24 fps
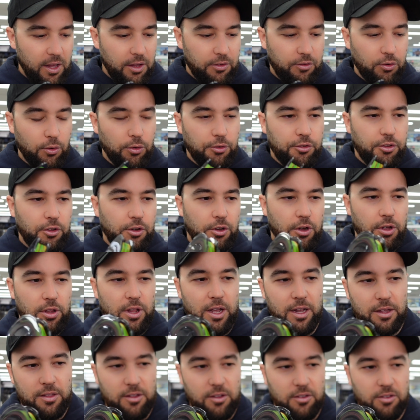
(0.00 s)
got
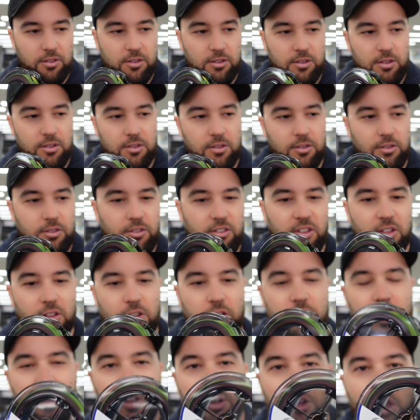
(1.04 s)
like this
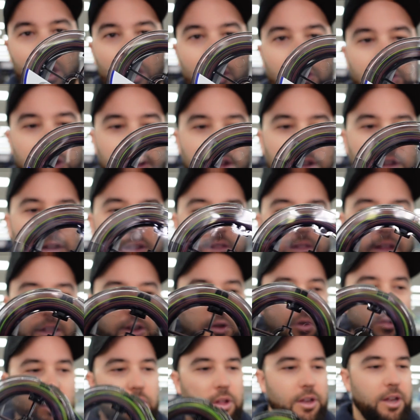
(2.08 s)
silicon coating. They
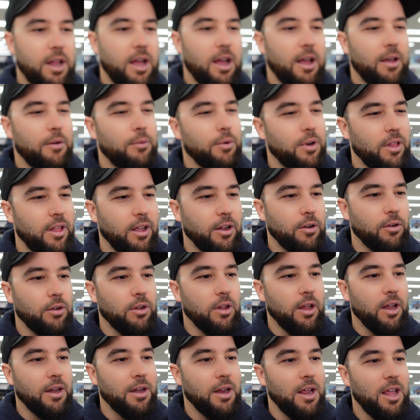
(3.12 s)
call it what do they
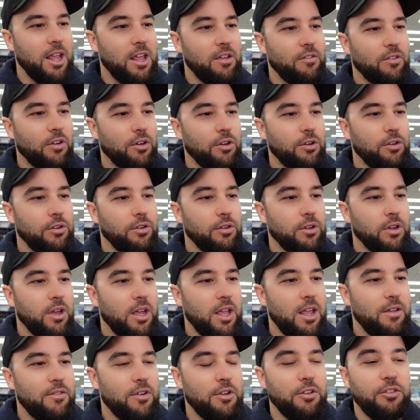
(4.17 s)
call it, an Evo
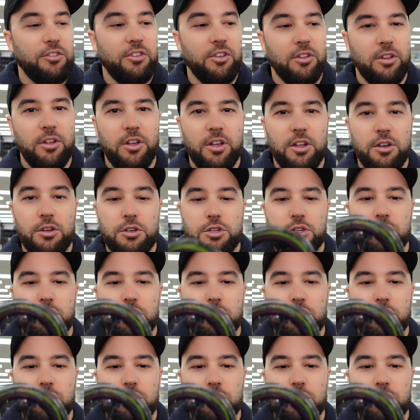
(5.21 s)
Silicon